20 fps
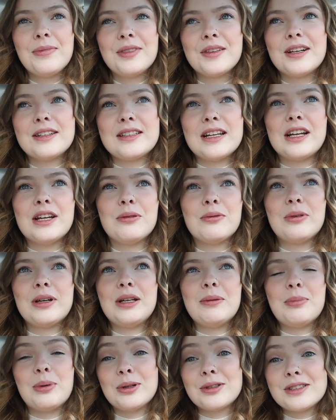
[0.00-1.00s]
because I can
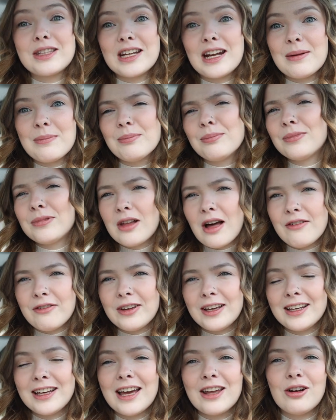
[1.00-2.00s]
read books that I'm
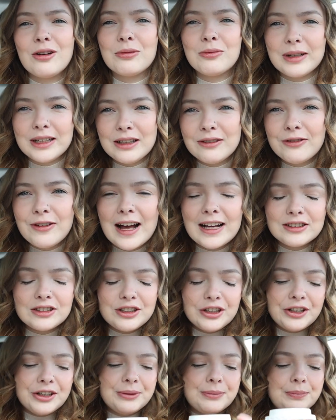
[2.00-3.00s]
loving and I'll read
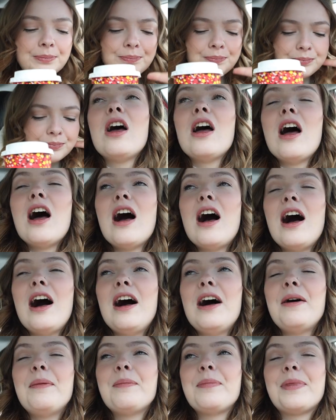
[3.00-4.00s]
faster.
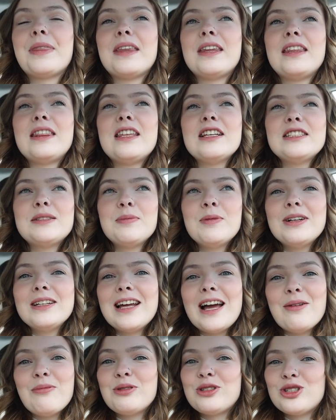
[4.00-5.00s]
This one
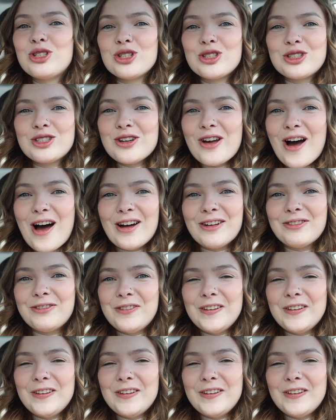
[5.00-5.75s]
I was just not